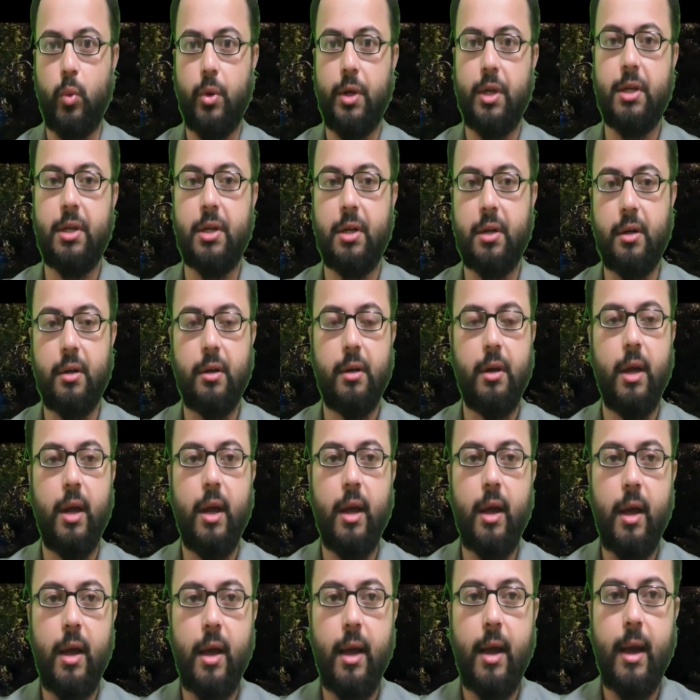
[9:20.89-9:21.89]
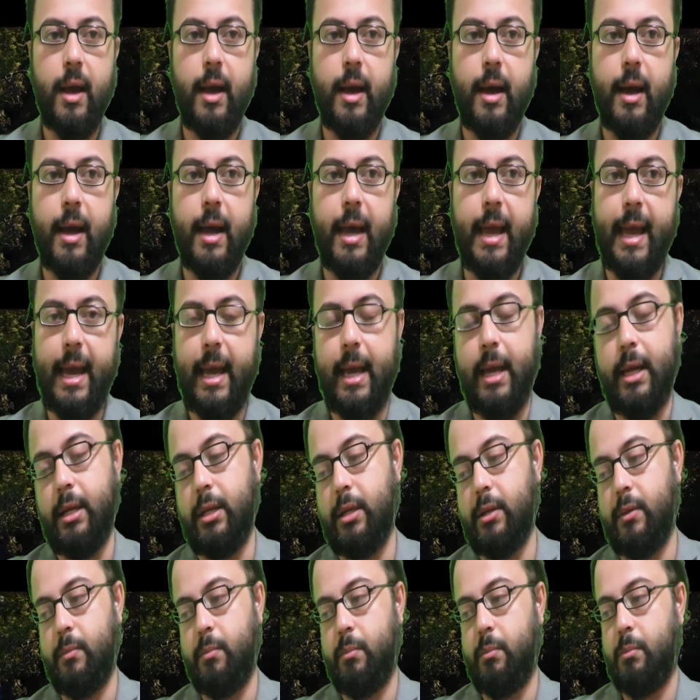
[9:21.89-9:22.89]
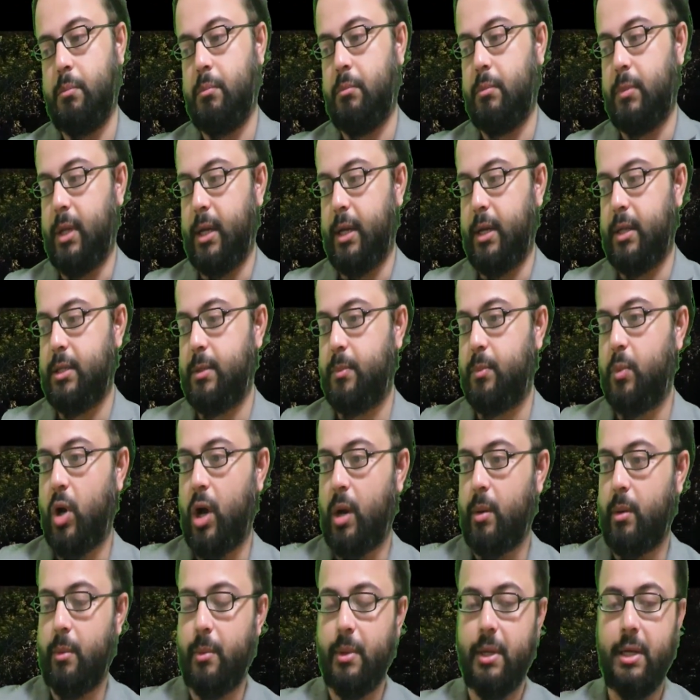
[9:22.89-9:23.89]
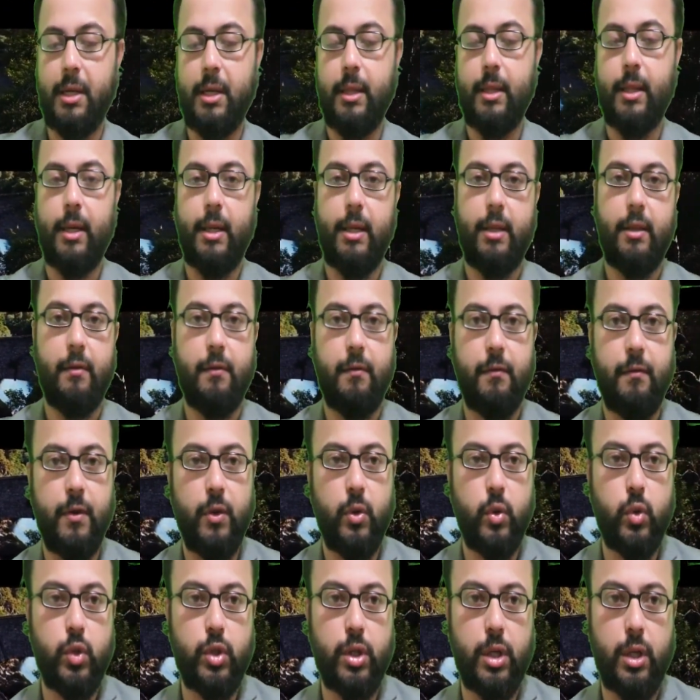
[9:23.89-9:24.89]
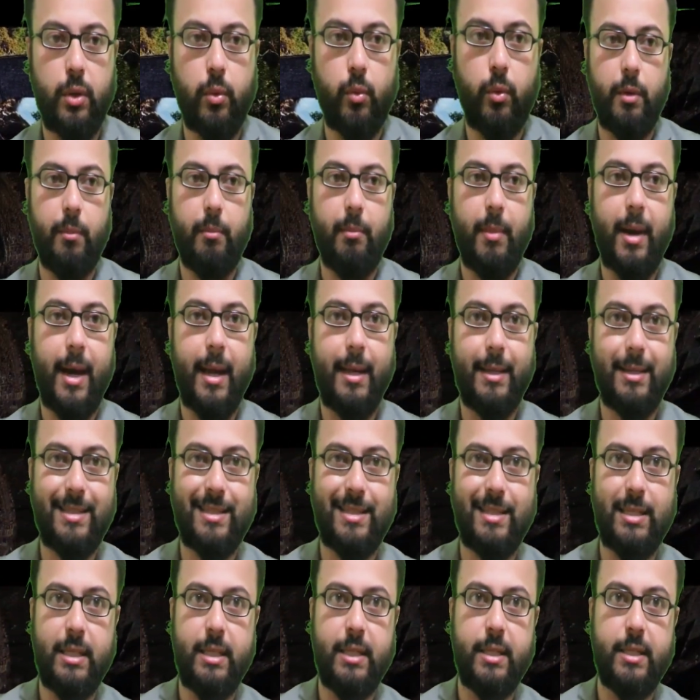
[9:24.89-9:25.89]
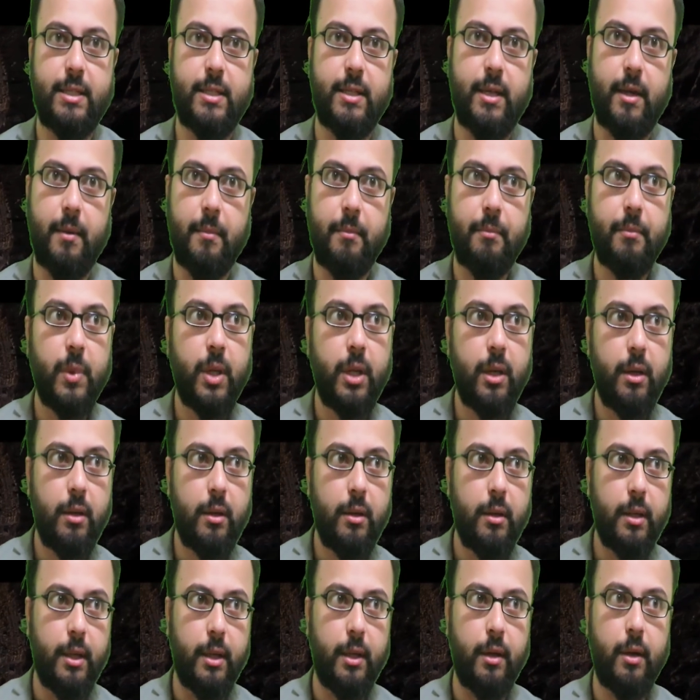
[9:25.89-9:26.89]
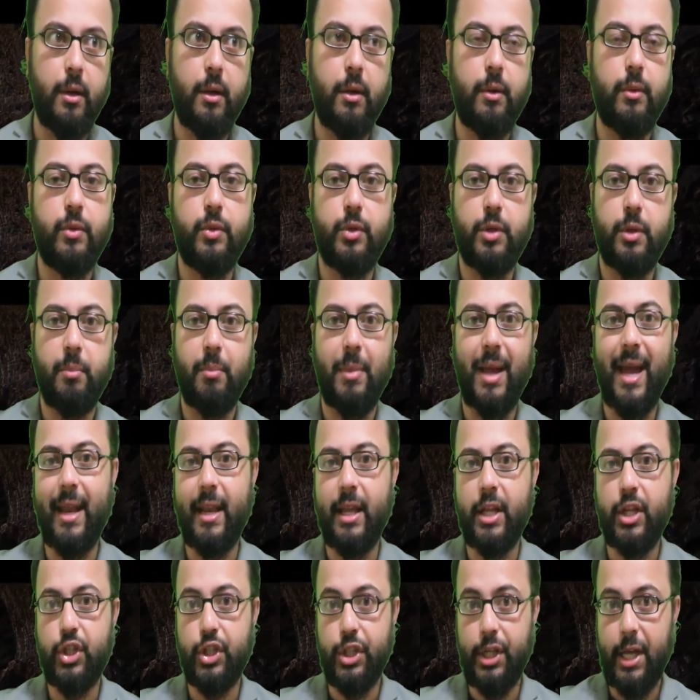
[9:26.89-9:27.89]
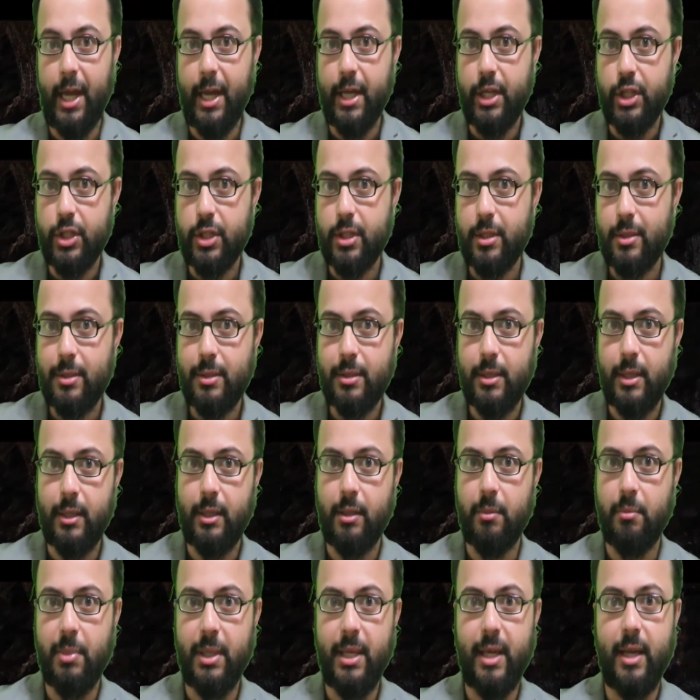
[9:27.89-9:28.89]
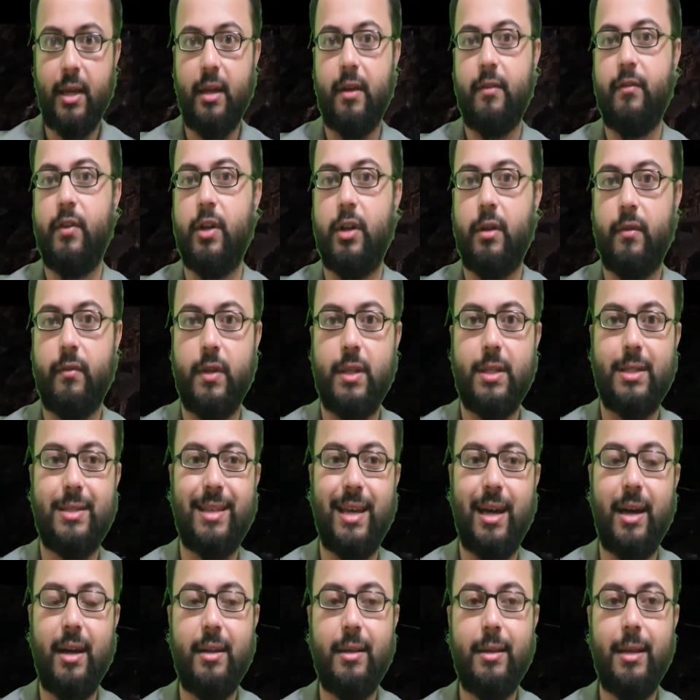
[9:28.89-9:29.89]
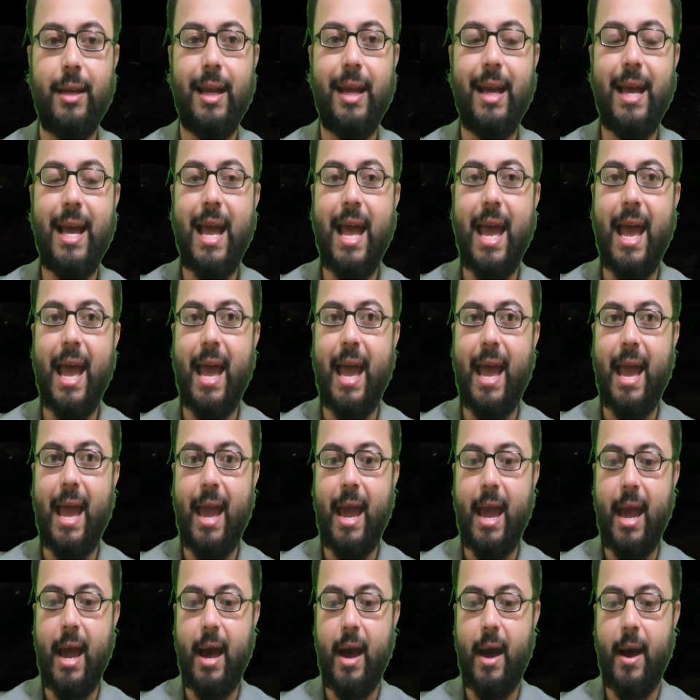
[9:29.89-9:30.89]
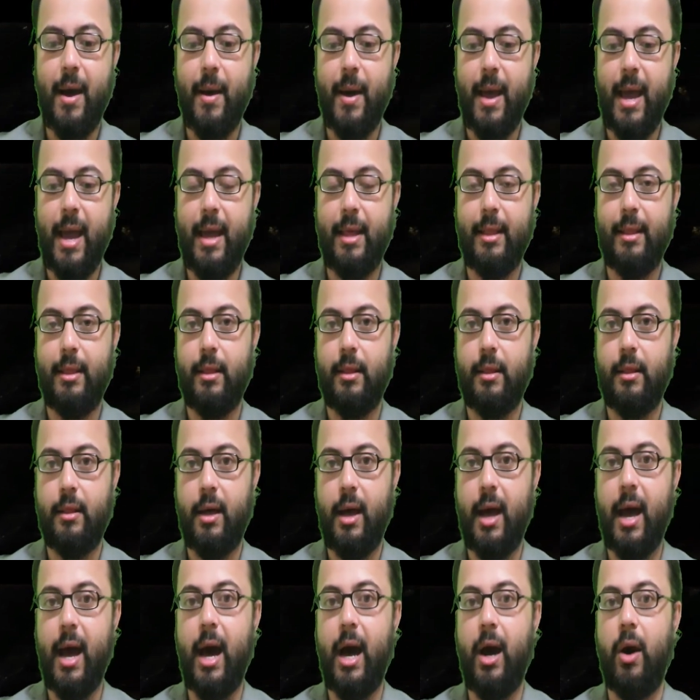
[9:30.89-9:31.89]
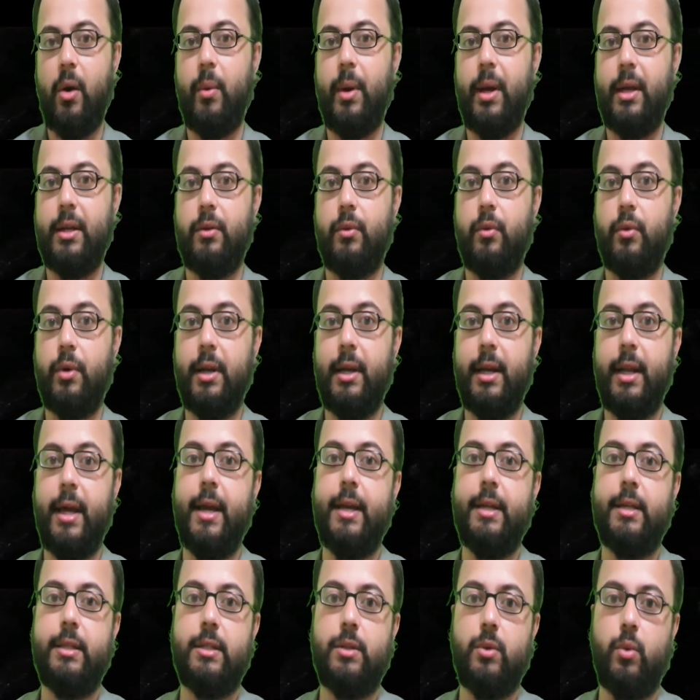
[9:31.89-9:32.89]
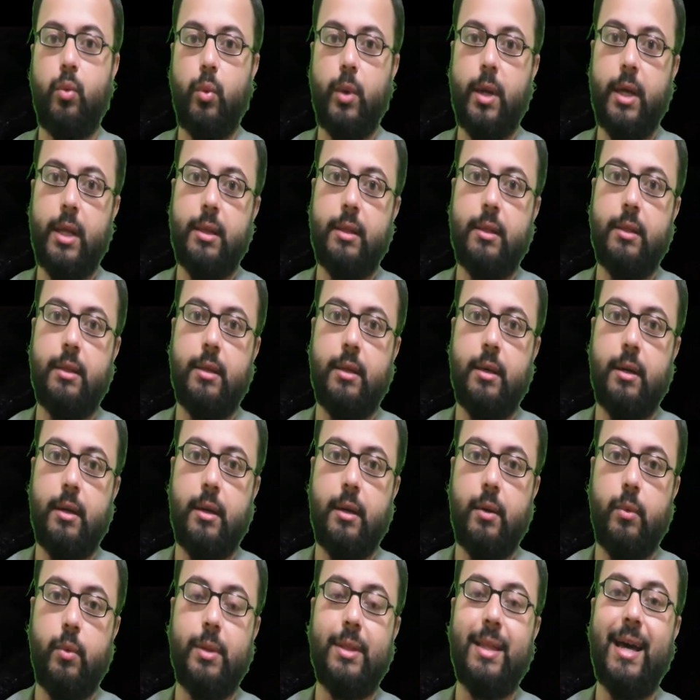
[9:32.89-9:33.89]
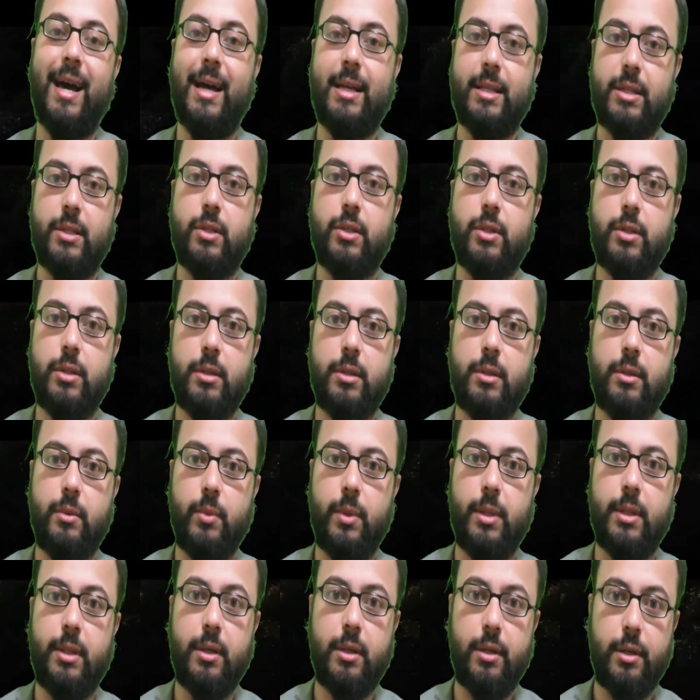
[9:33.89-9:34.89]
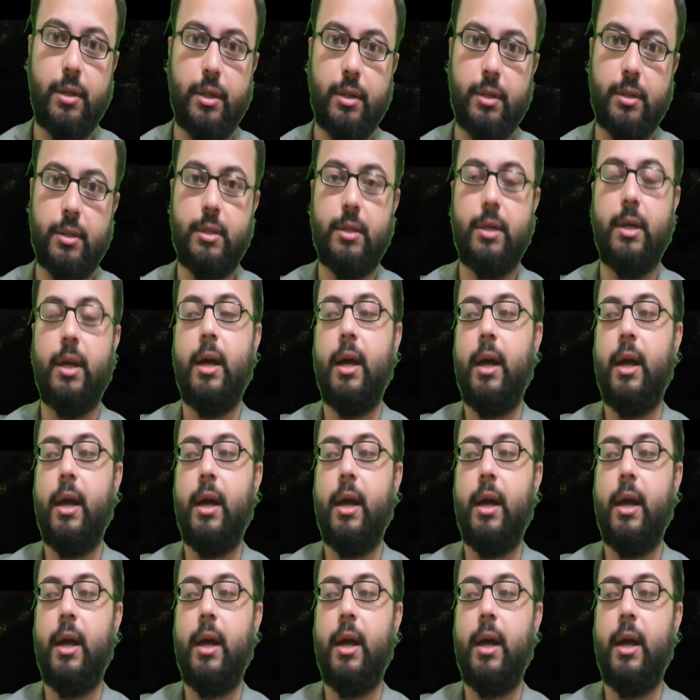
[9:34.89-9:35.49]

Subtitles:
weaker, and there is a probability that in the future might see some dramatic changes in the behavior of the sun and how it relates with us, with Earth.